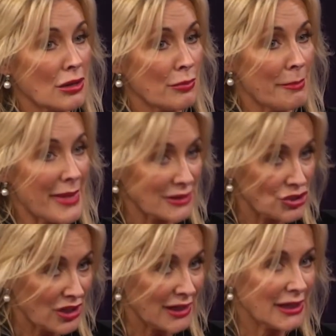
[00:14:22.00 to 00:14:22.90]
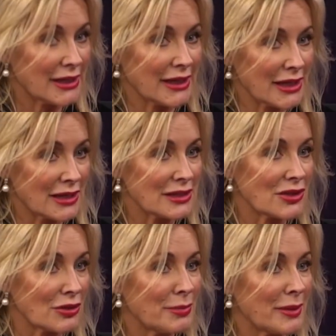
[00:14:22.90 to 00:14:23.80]
messaging clear so
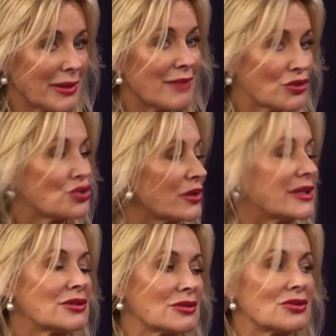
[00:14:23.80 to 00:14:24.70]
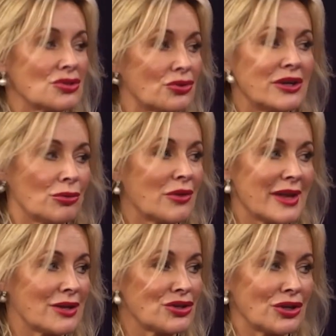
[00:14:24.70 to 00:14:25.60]
that people have a choice to join you on
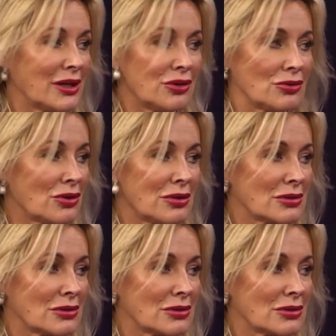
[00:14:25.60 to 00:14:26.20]
that journey or not.